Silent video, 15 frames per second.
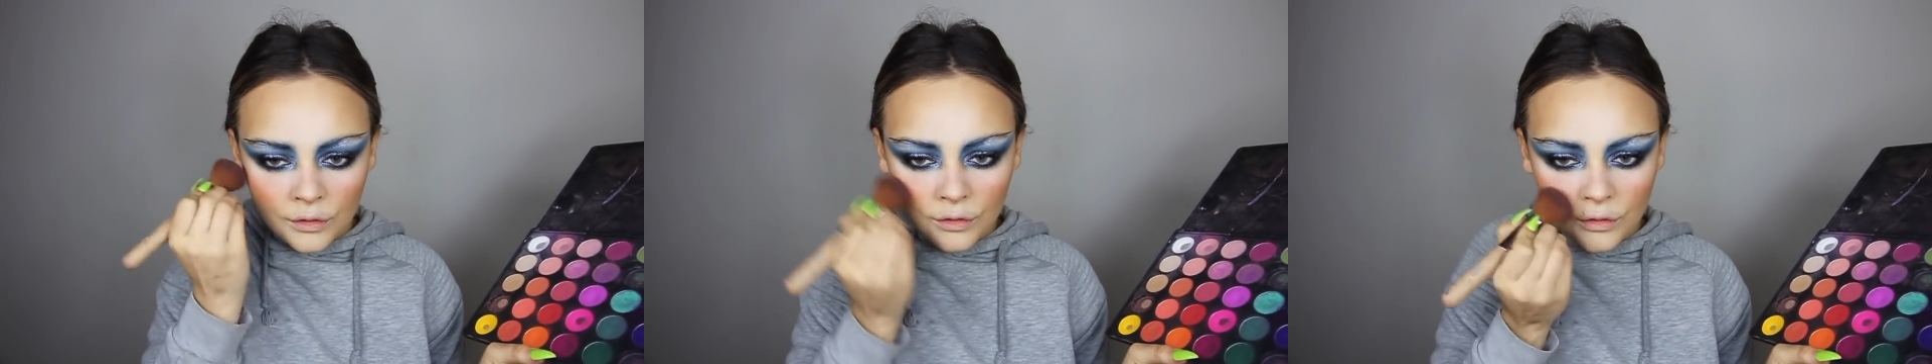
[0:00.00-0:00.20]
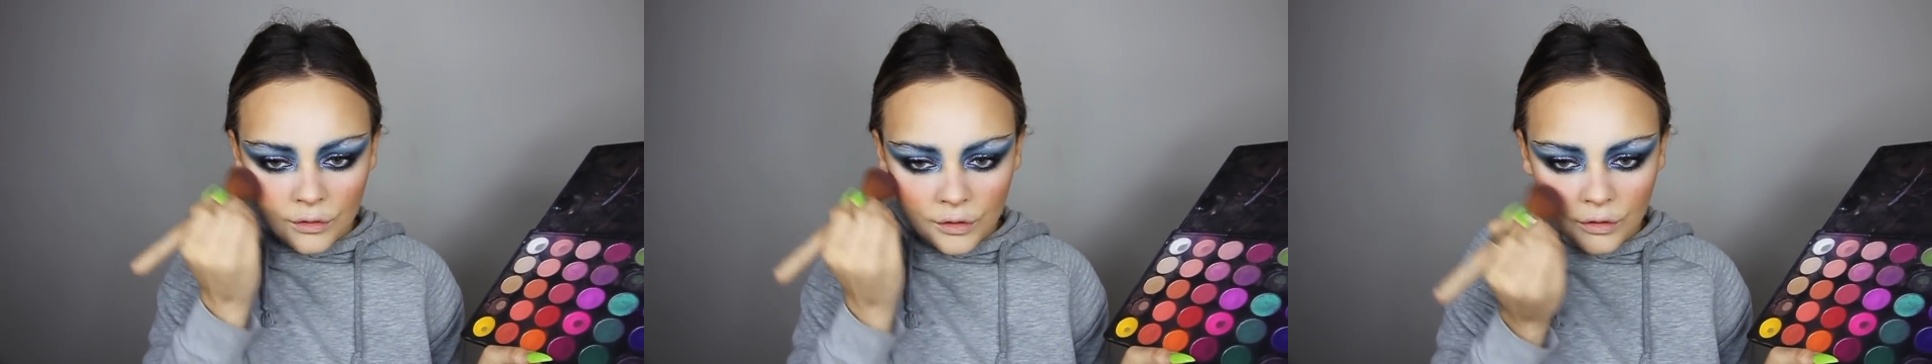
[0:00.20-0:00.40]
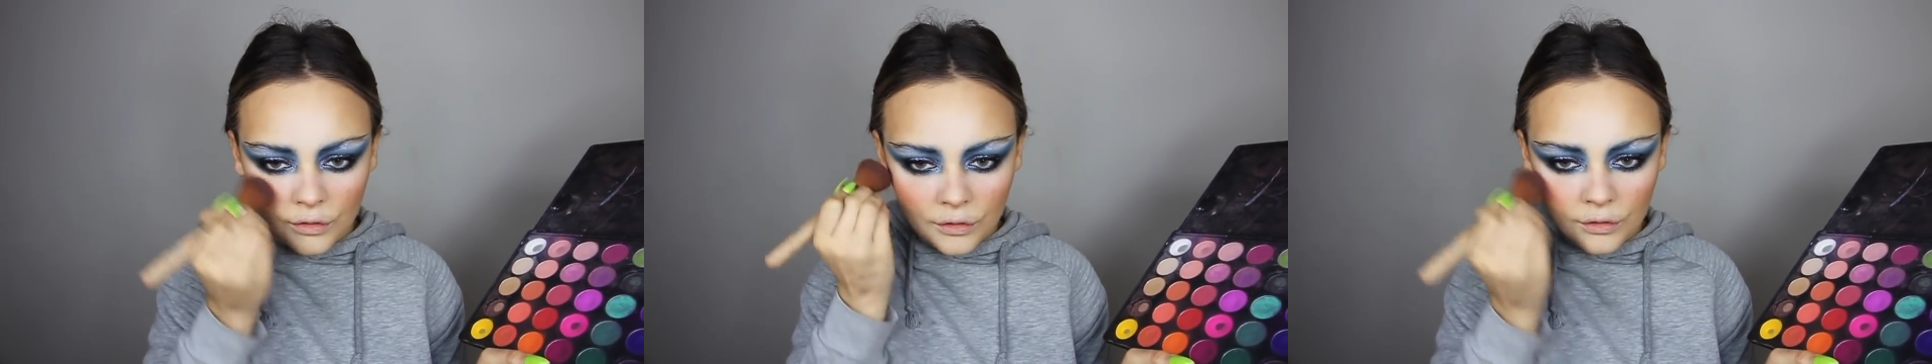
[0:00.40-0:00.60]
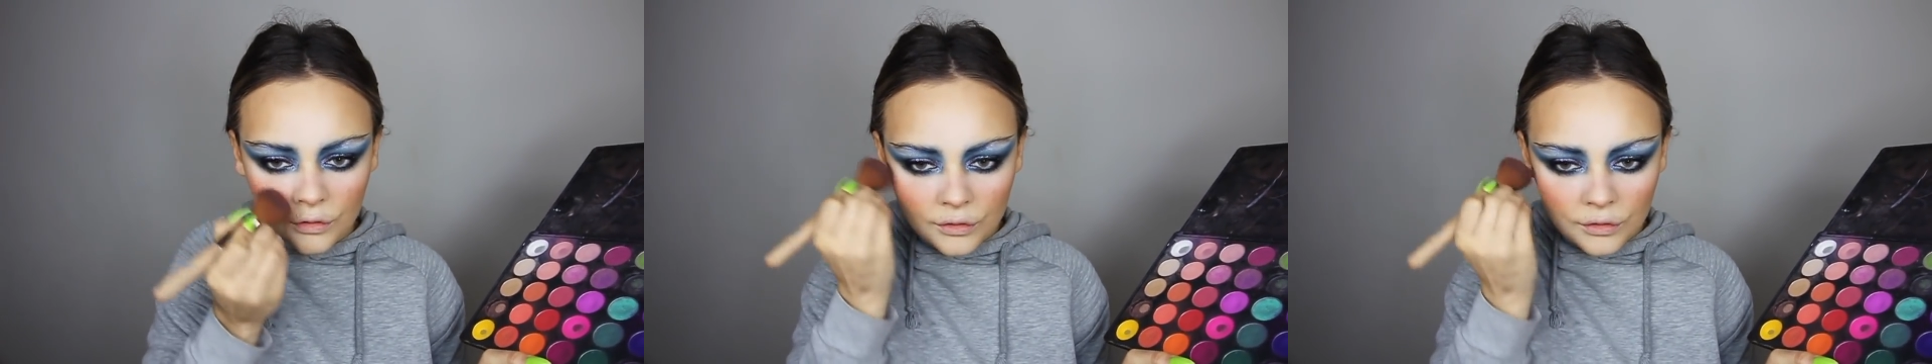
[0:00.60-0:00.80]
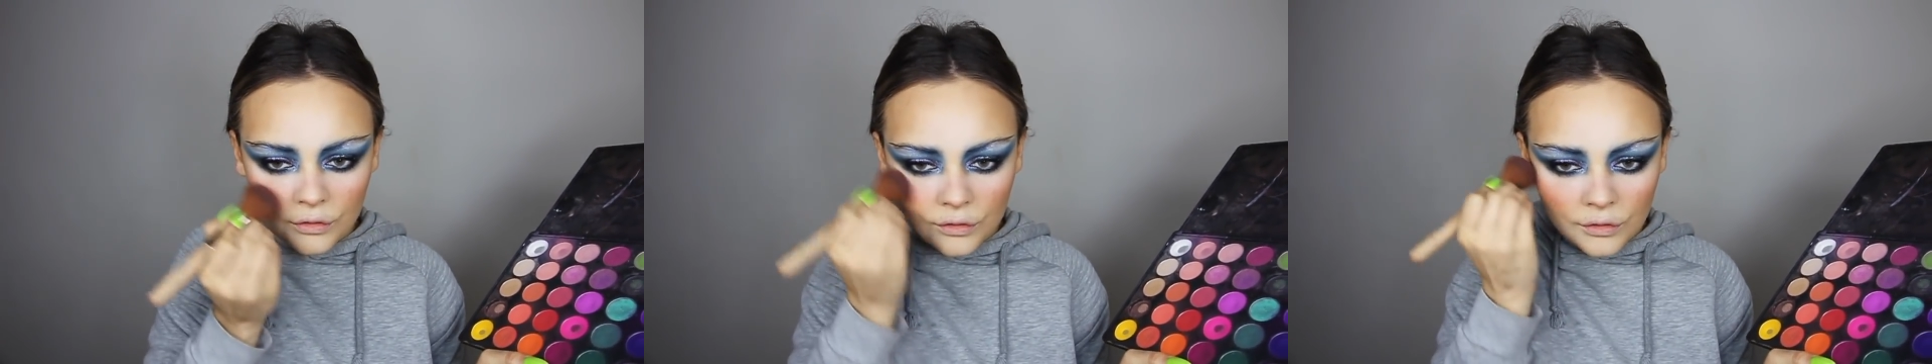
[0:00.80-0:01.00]
Going
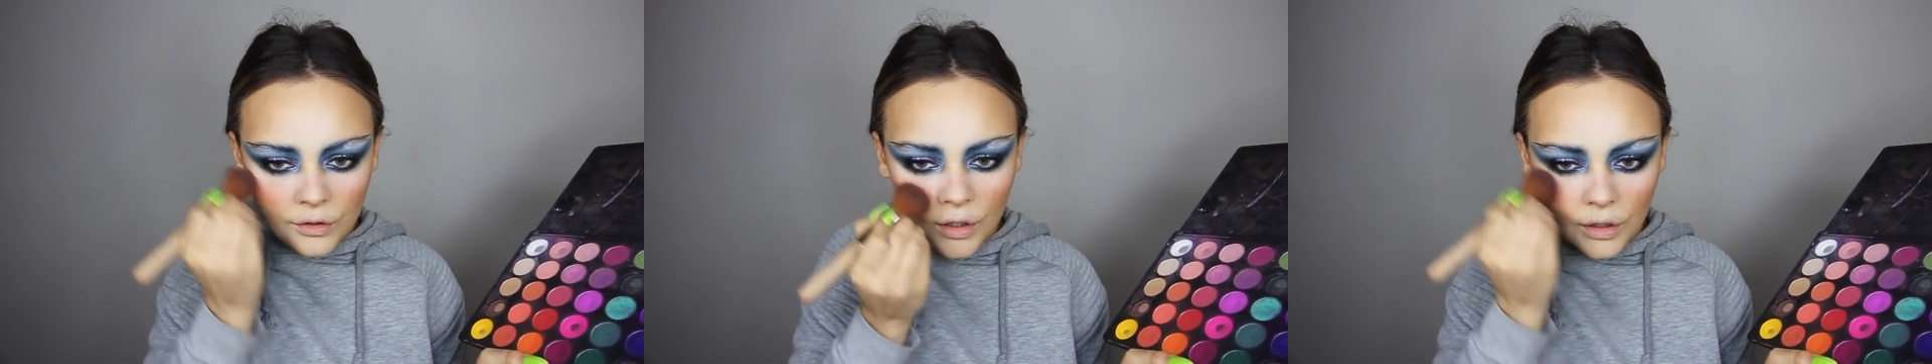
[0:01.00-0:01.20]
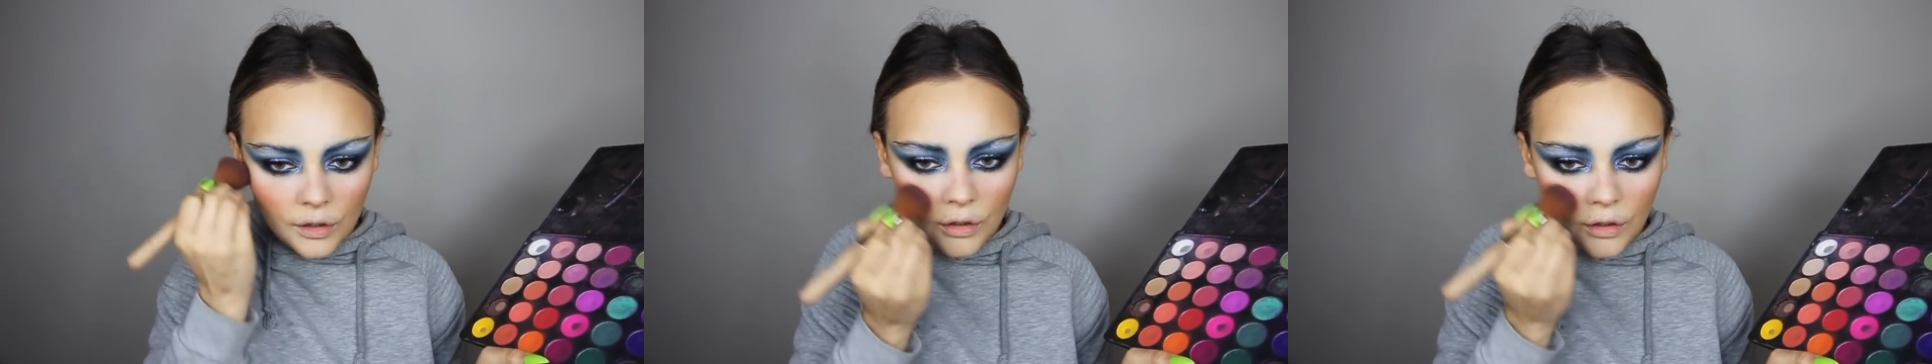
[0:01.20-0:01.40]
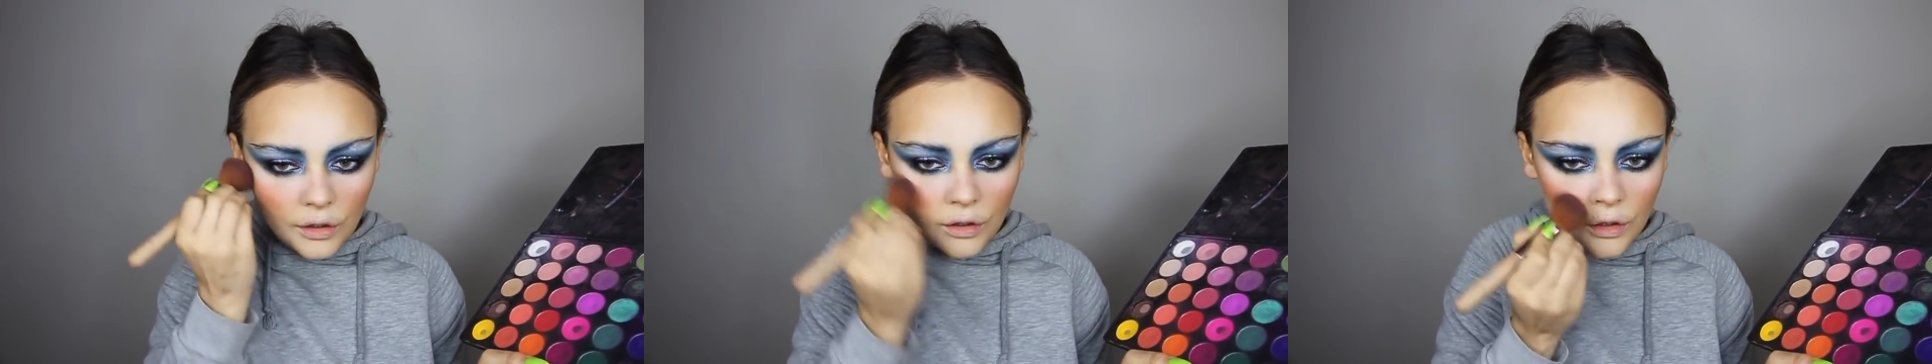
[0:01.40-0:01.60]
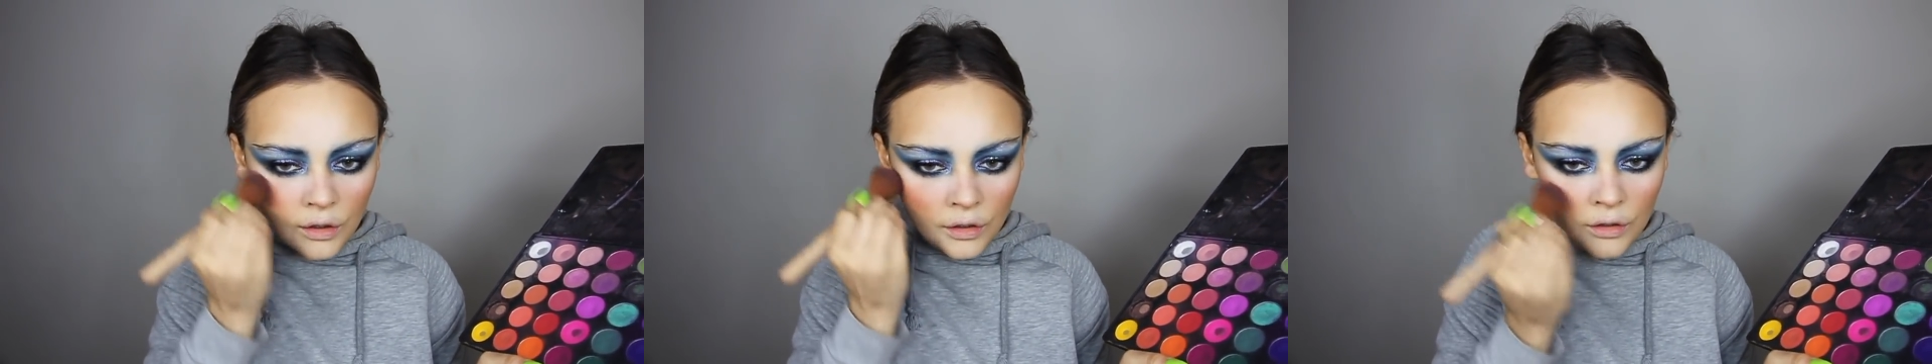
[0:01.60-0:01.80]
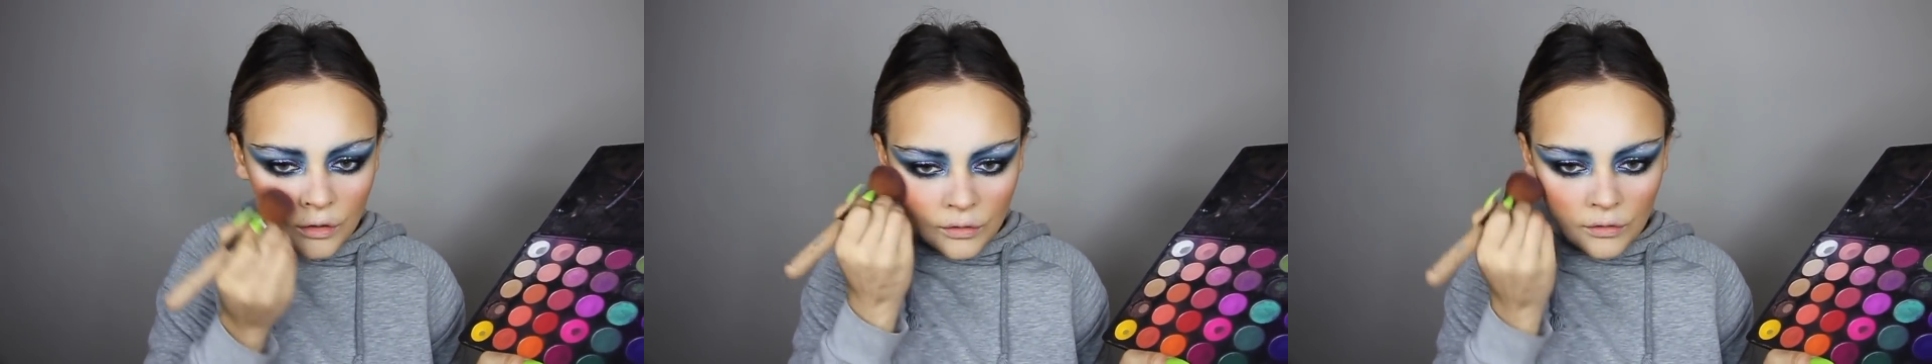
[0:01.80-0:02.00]
straight
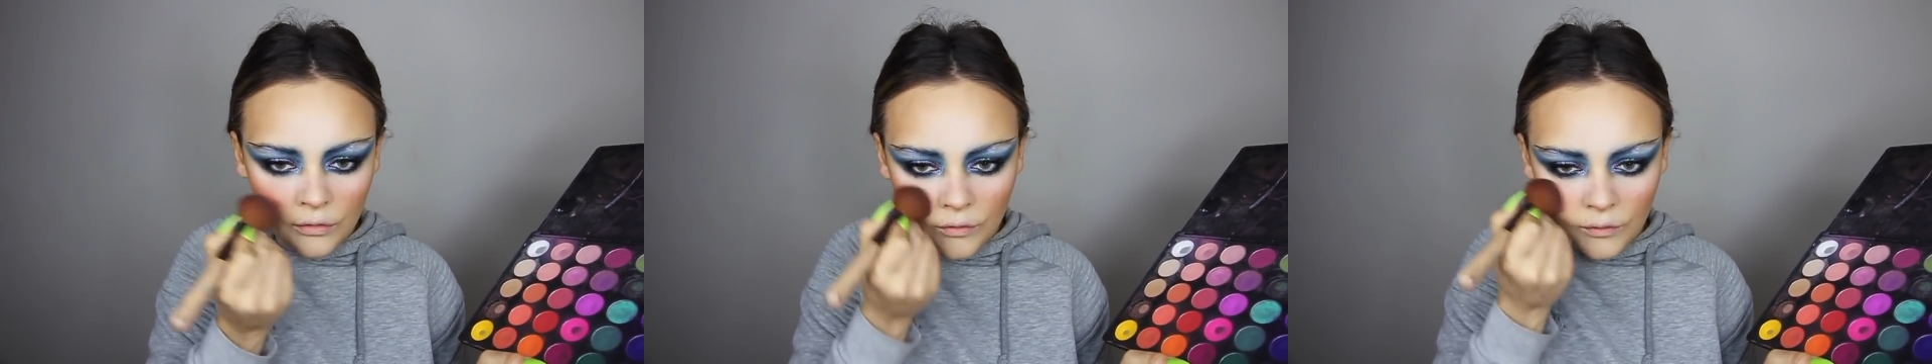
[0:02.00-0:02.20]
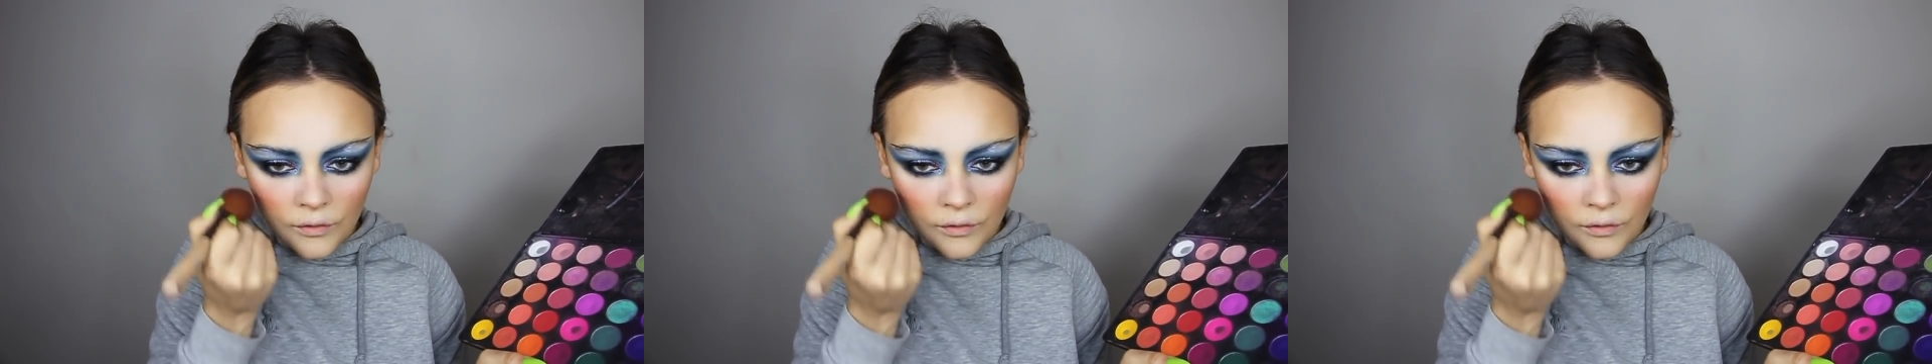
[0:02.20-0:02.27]
in,